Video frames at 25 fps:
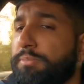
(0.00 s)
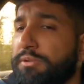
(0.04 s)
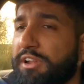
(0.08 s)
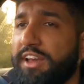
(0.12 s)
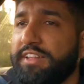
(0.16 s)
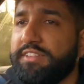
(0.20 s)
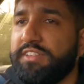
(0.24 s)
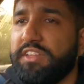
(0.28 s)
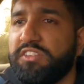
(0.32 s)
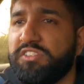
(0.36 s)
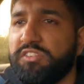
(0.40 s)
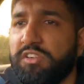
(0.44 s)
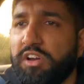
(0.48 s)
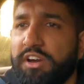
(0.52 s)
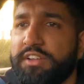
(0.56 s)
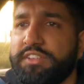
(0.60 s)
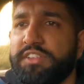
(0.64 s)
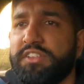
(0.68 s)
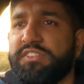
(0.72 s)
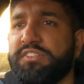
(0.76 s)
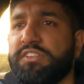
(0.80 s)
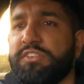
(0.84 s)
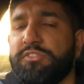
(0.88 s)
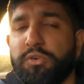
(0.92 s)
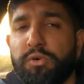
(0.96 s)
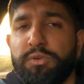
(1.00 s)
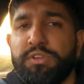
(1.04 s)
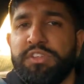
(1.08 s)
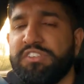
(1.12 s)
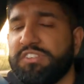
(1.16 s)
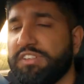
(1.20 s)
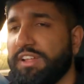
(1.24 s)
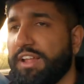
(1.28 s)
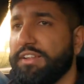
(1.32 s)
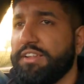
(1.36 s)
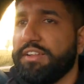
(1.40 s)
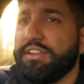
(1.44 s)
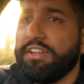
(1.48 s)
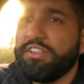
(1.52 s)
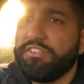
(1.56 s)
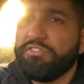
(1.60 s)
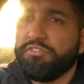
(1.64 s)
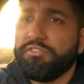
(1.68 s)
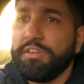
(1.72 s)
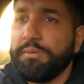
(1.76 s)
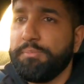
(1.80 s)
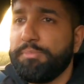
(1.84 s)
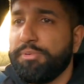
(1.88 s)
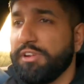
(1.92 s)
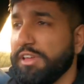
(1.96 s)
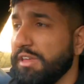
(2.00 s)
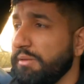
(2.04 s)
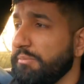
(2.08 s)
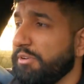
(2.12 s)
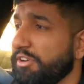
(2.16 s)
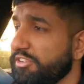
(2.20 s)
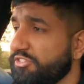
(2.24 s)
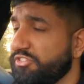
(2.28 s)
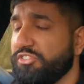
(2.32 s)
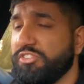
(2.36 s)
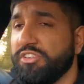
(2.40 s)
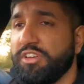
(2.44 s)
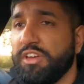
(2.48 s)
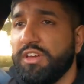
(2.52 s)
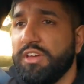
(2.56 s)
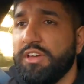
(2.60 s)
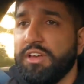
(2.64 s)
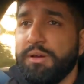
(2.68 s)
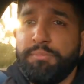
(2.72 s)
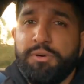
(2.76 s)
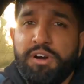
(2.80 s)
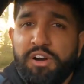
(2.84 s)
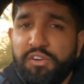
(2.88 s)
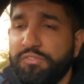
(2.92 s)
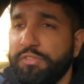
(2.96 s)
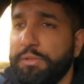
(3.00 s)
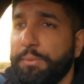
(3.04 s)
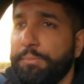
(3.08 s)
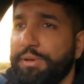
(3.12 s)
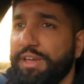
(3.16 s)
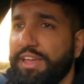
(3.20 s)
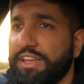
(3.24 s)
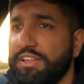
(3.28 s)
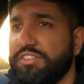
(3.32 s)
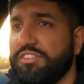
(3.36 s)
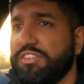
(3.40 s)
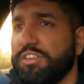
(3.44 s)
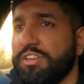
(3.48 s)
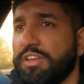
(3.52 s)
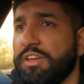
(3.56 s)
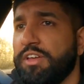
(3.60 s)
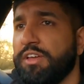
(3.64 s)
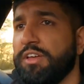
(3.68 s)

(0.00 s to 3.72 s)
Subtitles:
Like this car, this is a totally standard S3 pretty much, apart from the paint.